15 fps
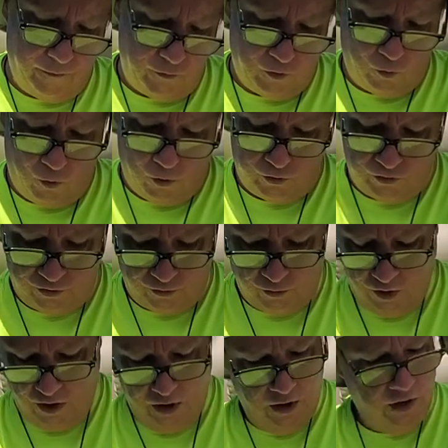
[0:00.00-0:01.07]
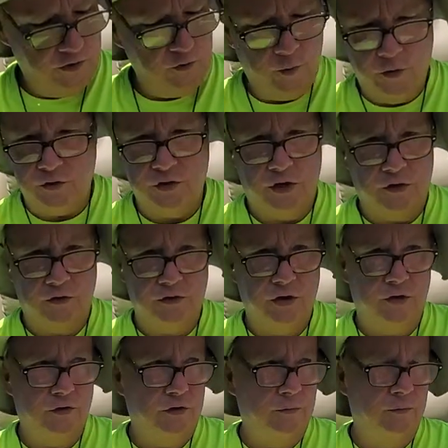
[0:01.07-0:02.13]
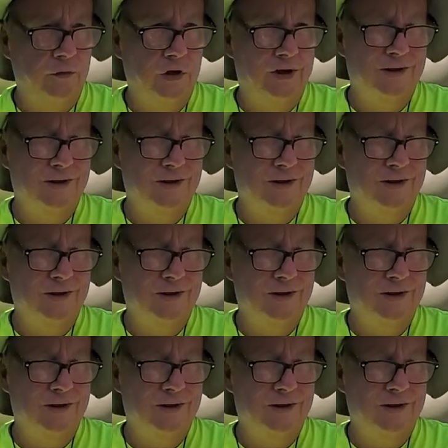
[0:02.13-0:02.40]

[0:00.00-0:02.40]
towards you. And Spirit's not going to tell them